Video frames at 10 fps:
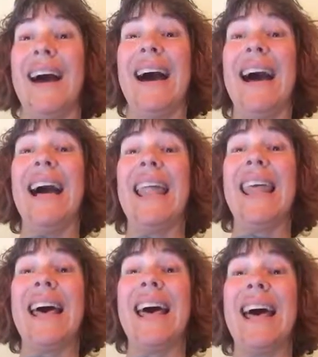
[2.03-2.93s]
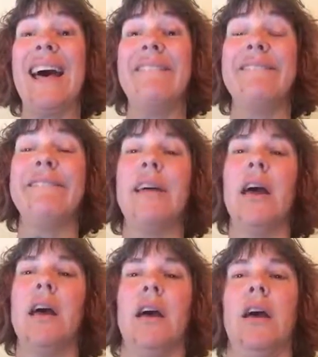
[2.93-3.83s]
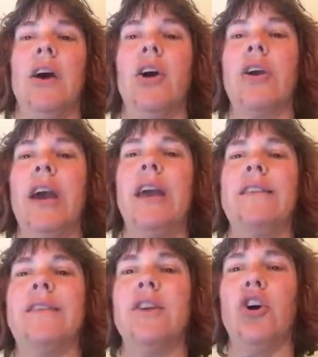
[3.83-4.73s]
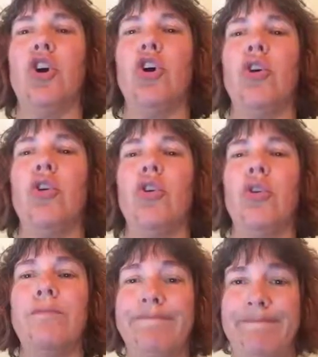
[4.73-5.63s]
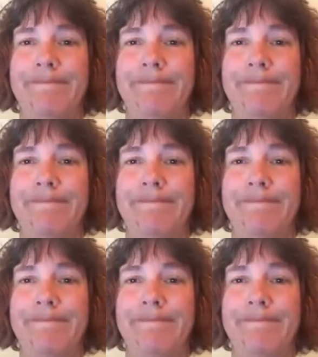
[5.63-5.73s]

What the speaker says: Holla! Okay, so